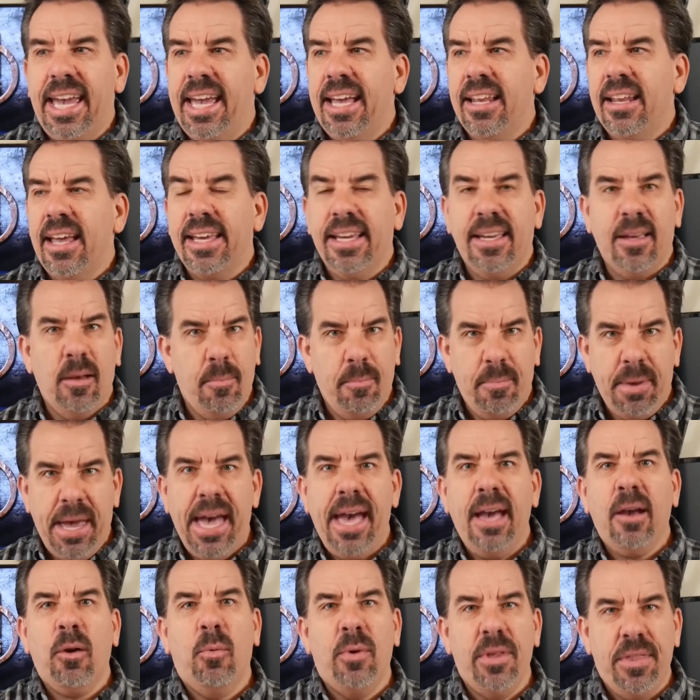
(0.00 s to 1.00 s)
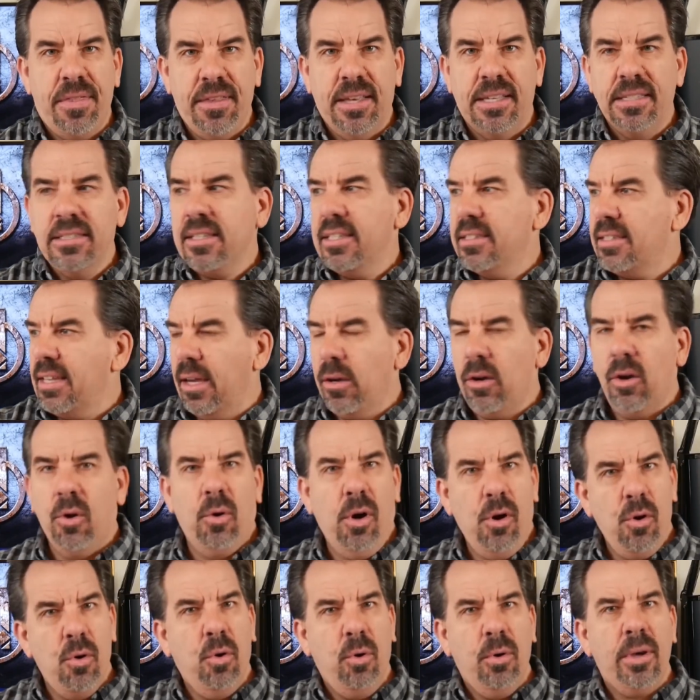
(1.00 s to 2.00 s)
And I come back with this because I
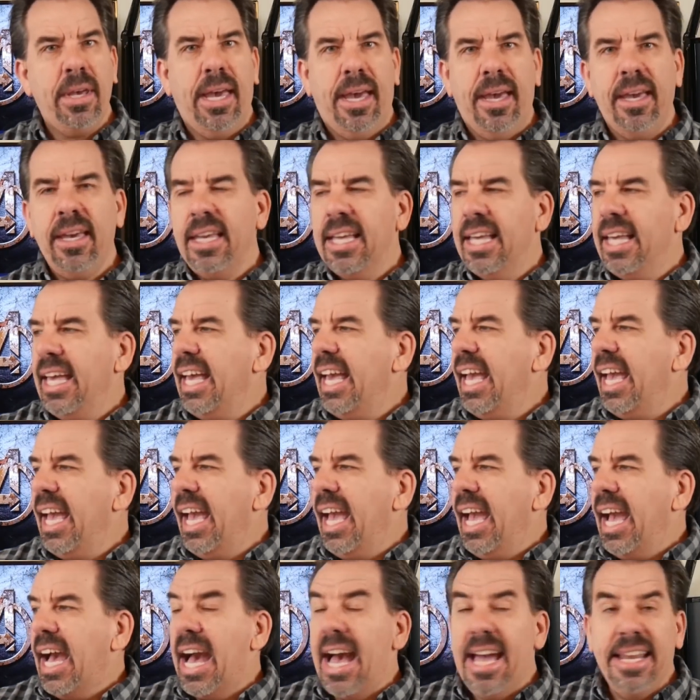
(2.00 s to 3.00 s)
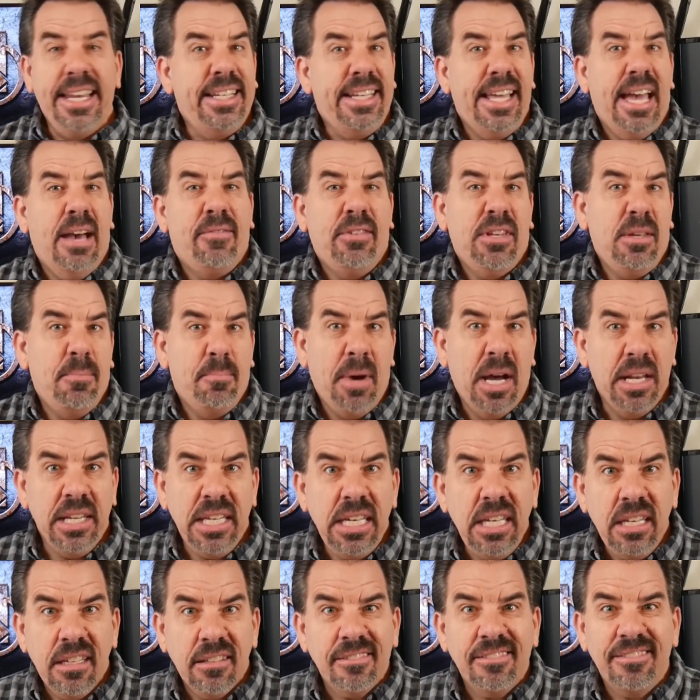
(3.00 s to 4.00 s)
go, oh, okay, I didn't have any
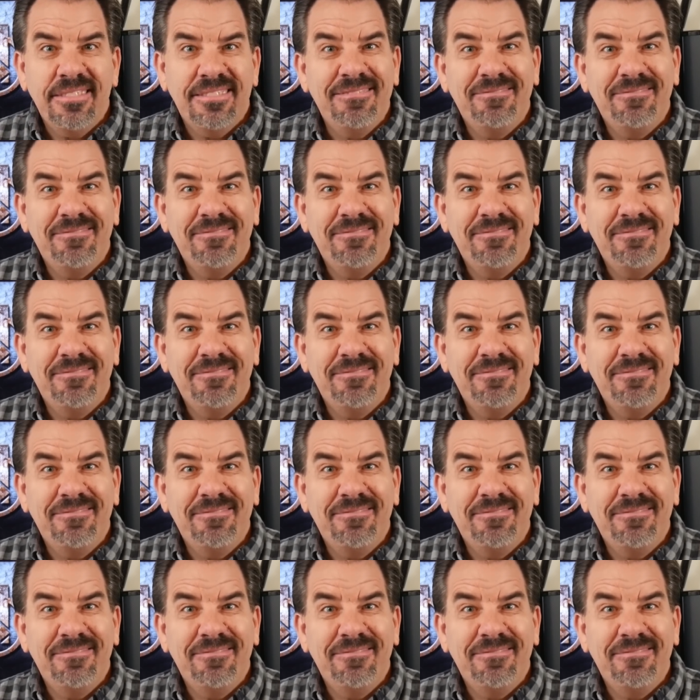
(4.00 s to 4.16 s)
money,